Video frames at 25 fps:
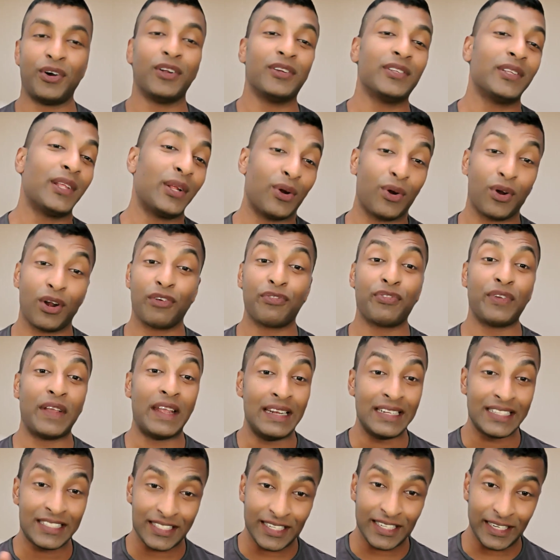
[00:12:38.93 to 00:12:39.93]
on the role of
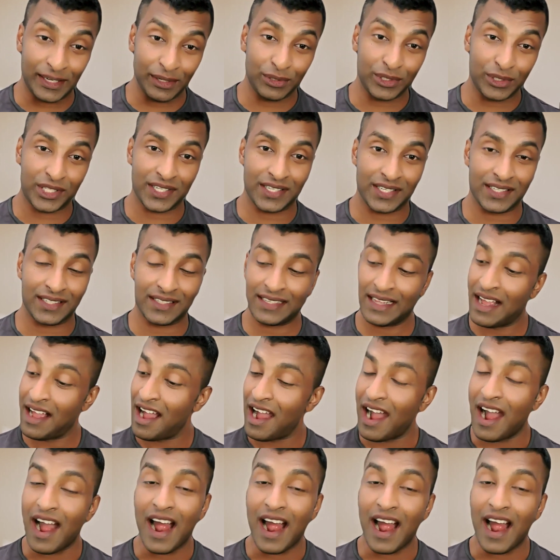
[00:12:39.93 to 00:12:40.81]
institutions,